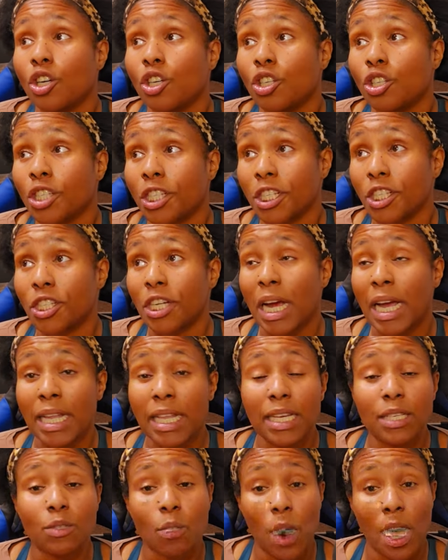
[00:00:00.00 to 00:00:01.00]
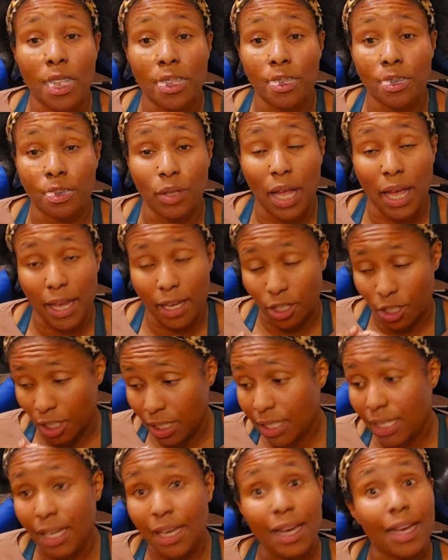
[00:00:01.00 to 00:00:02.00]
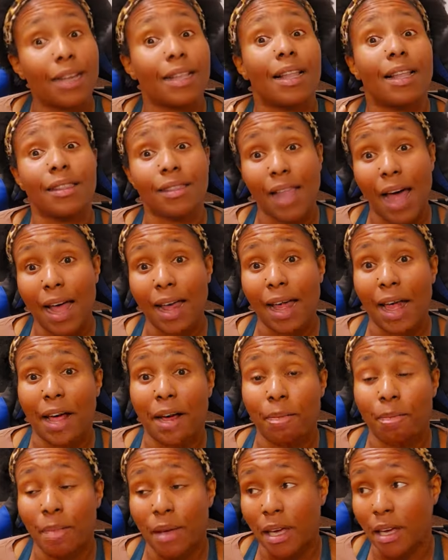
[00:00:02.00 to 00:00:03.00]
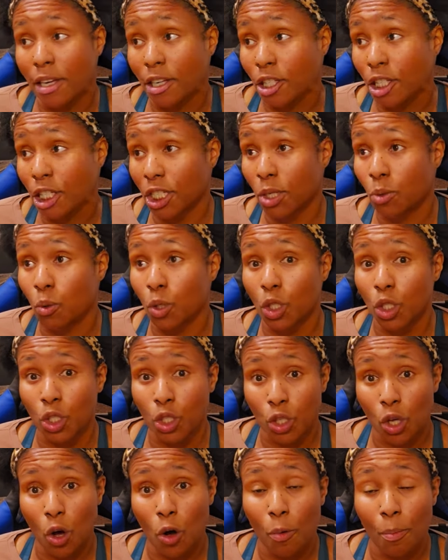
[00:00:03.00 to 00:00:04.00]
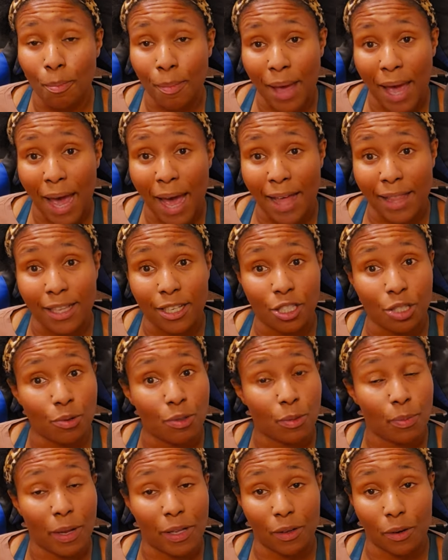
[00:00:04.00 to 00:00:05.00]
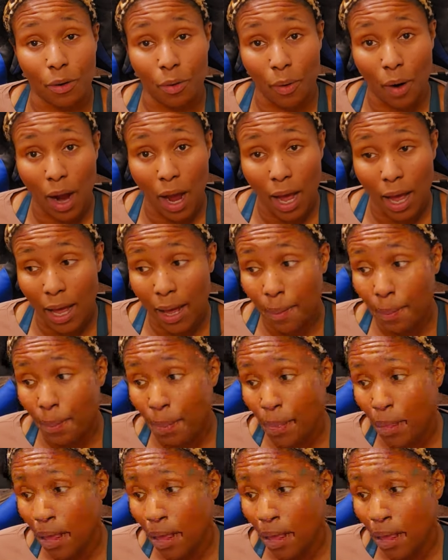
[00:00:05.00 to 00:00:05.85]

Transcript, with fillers: she, Jen is one of the, like, she's a lot like me. She was so mad that she was about to cry.